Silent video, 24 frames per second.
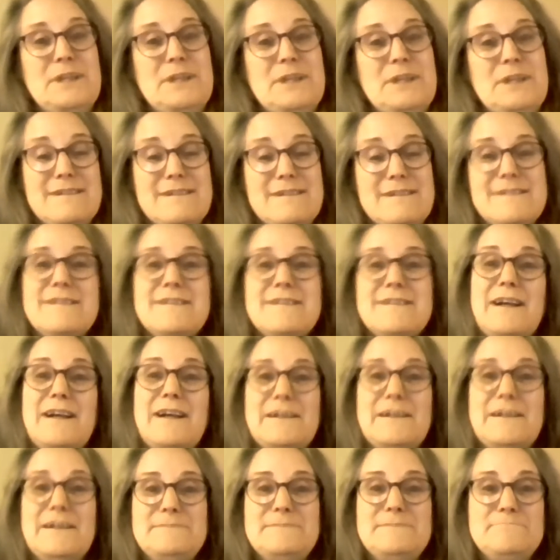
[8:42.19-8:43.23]
Because
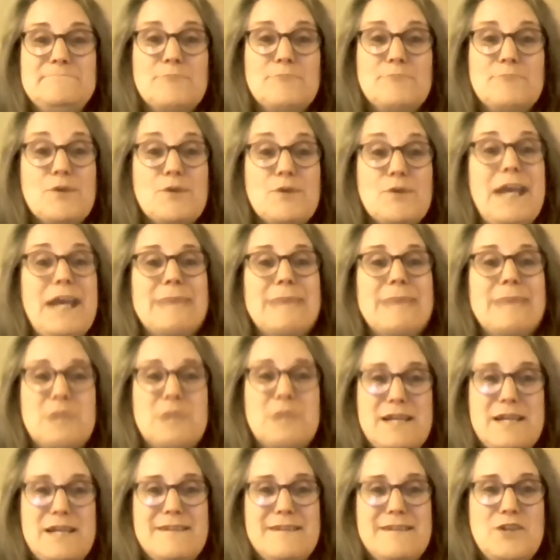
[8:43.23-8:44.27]
uh, Marie had
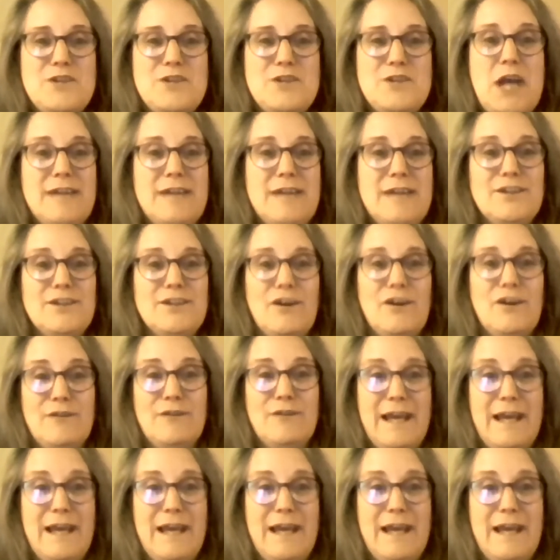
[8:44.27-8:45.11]
places she had to go